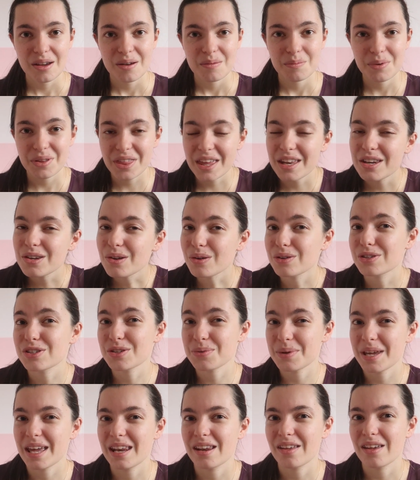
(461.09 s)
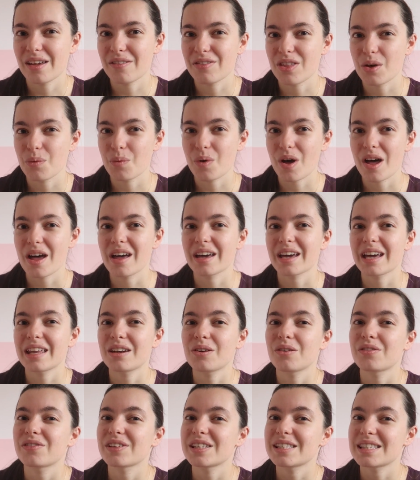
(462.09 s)
but they're not doing any of that work, and
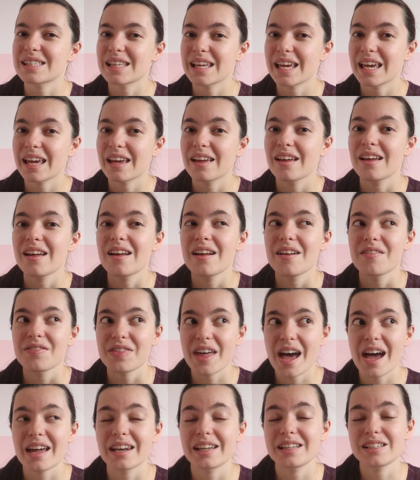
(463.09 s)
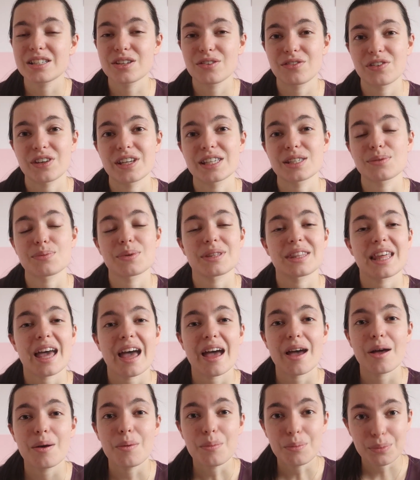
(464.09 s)
obviously that interferes with
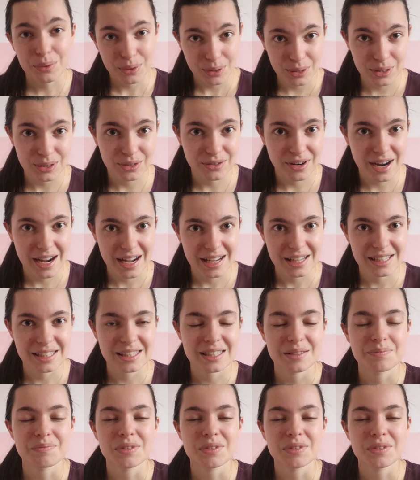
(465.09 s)
their progress.